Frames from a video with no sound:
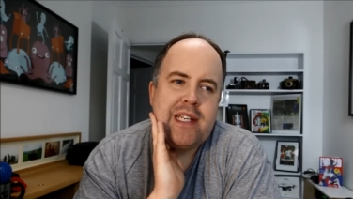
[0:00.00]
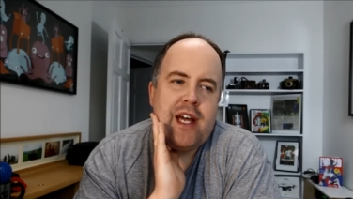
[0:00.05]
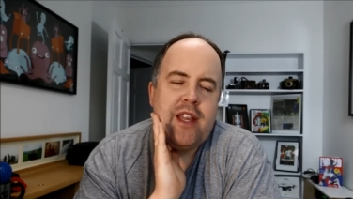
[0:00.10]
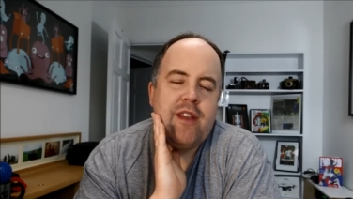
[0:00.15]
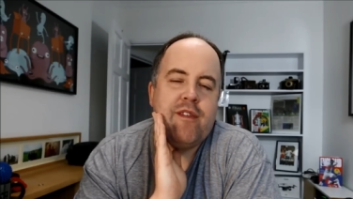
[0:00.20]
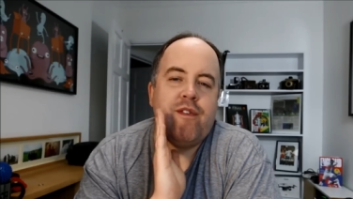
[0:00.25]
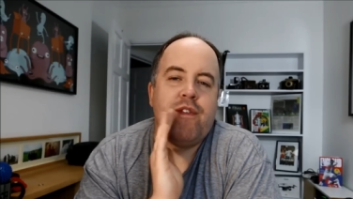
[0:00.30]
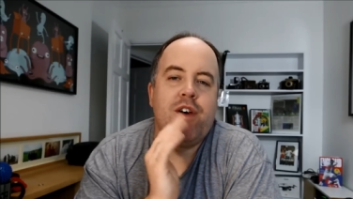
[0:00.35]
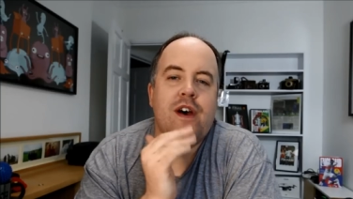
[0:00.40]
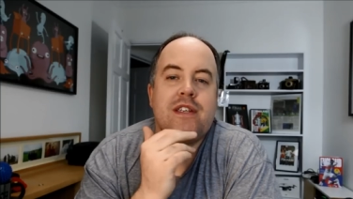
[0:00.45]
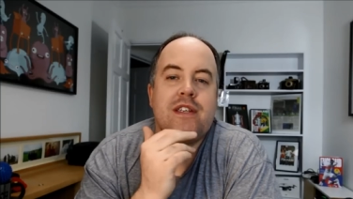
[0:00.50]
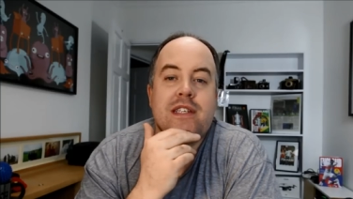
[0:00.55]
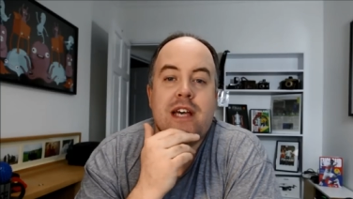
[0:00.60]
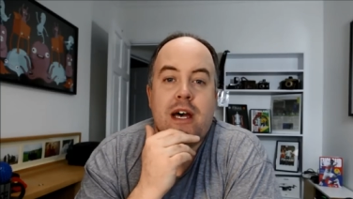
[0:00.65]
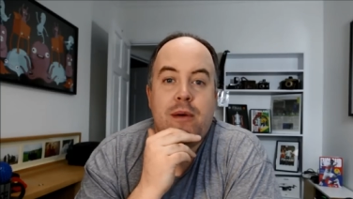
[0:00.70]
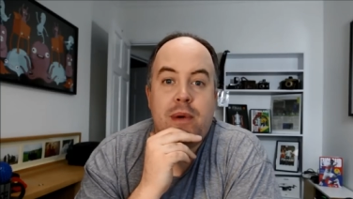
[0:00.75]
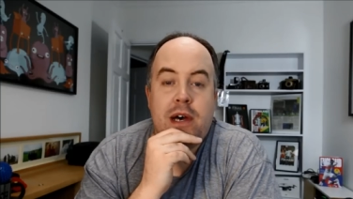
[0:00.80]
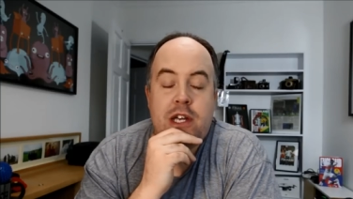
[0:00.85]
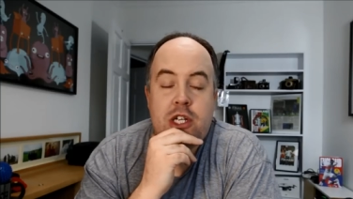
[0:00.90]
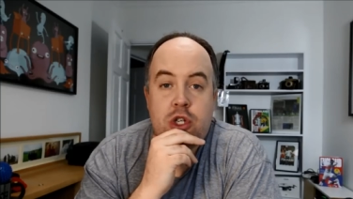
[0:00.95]
like the first
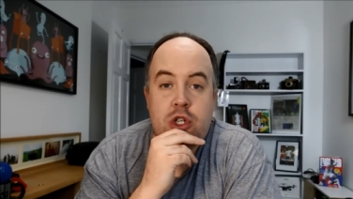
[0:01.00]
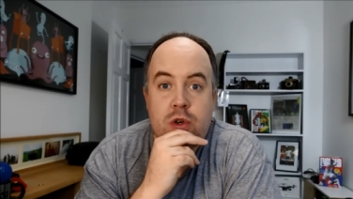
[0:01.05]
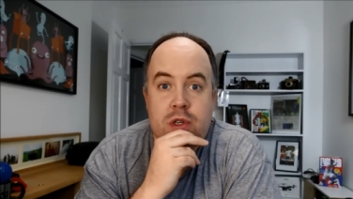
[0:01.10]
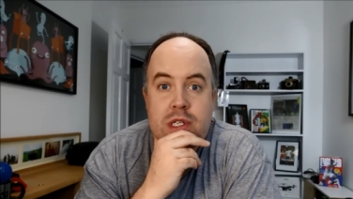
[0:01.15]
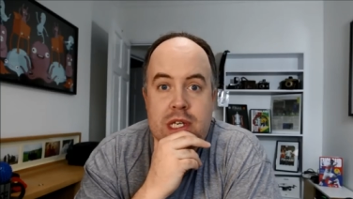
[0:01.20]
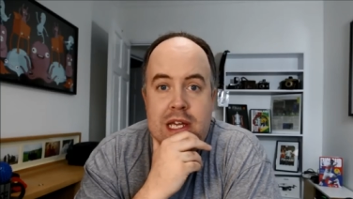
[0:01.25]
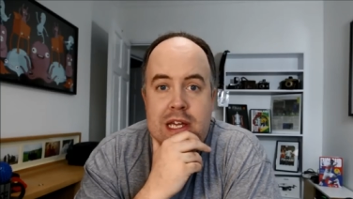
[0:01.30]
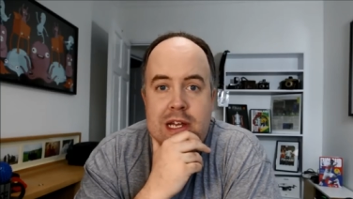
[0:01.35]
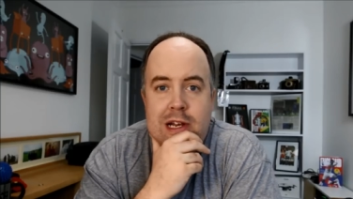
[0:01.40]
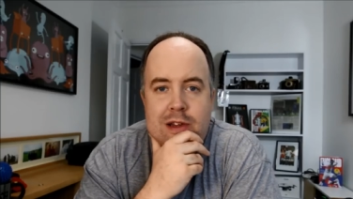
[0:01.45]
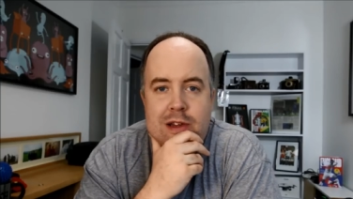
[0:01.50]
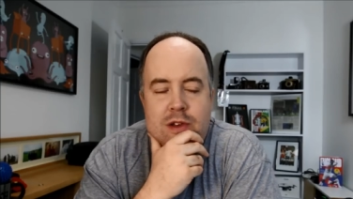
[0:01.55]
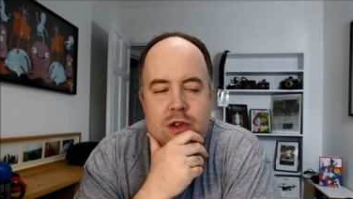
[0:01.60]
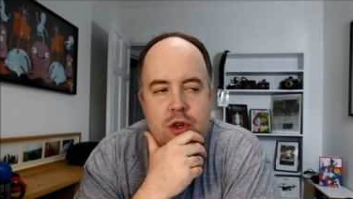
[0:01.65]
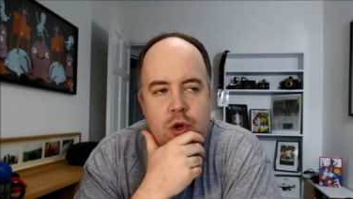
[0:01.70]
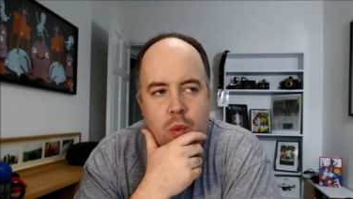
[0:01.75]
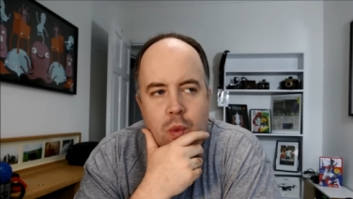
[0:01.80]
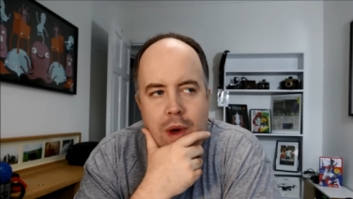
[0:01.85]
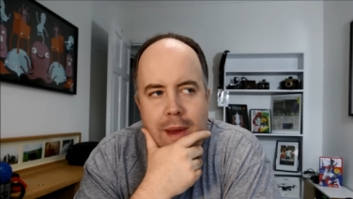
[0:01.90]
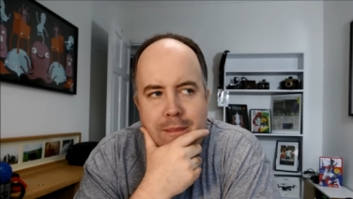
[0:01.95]
time I shot
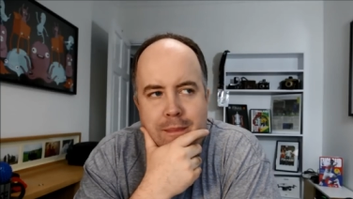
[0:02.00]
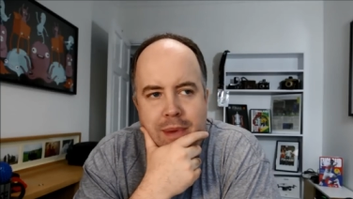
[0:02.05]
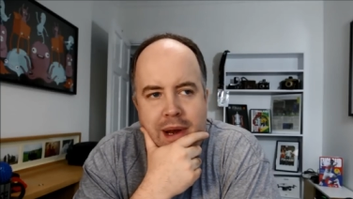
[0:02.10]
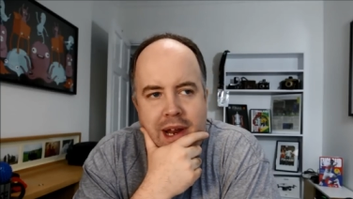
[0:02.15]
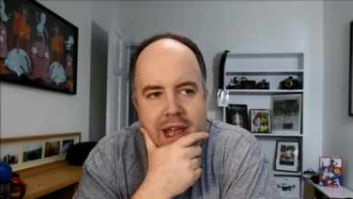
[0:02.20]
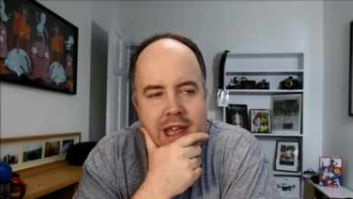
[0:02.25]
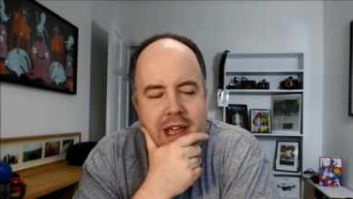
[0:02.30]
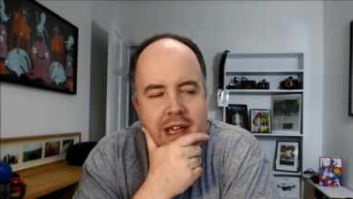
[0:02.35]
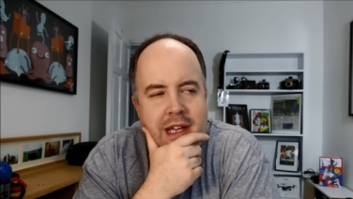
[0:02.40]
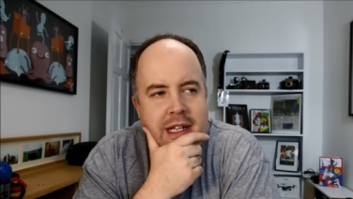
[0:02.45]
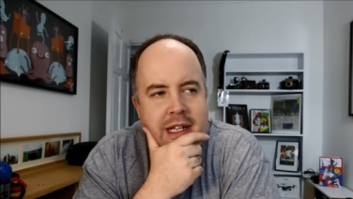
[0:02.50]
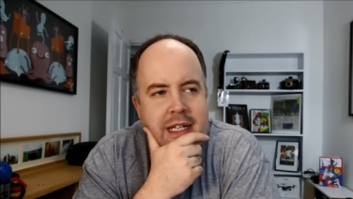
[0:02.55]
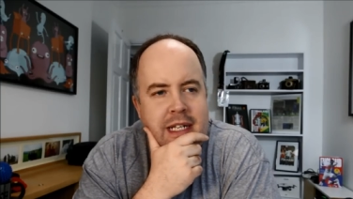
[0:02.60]
England at Wembley,